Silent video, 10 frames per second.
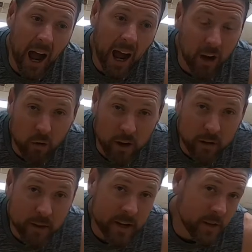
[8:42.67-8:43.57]
I don't
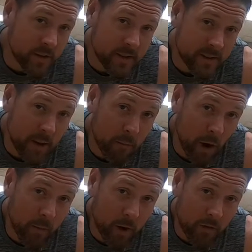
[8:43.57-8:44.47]
recommend using the same
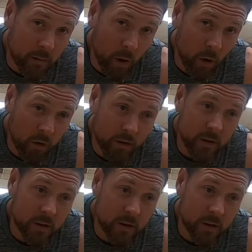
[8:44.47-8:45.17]
barbell for both.